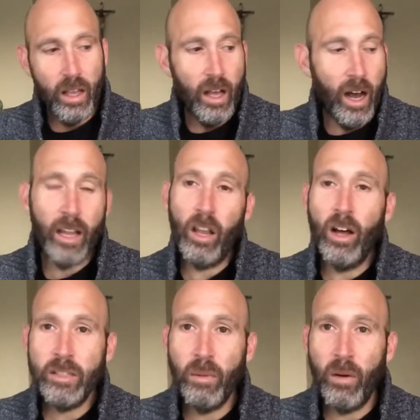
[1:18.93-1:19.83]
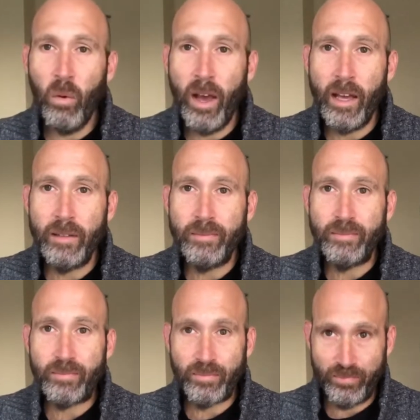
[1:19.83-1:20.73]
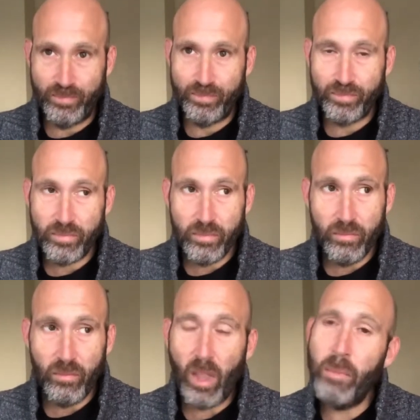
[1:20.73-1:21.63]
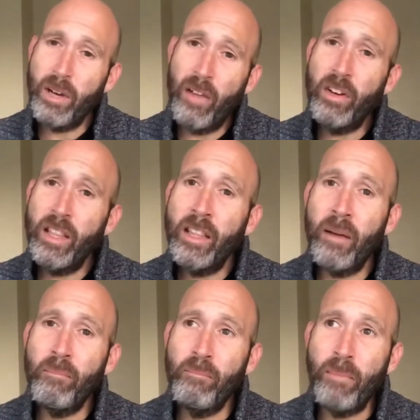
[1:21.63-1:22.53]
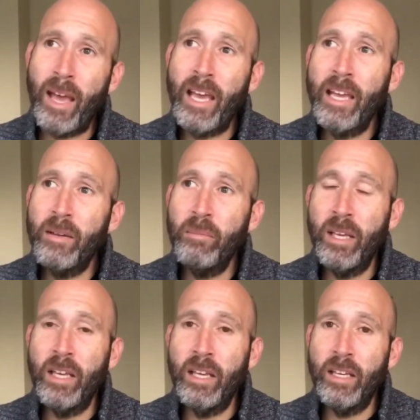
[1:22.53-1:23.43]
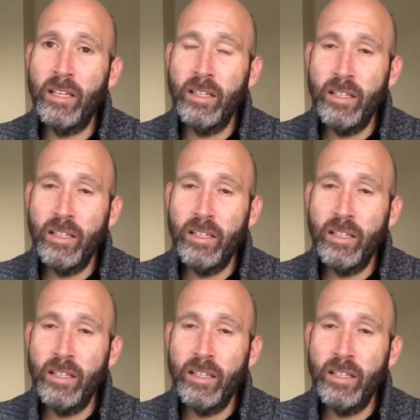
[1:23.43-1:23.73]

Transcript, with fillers: I lost my weight, but everything that made me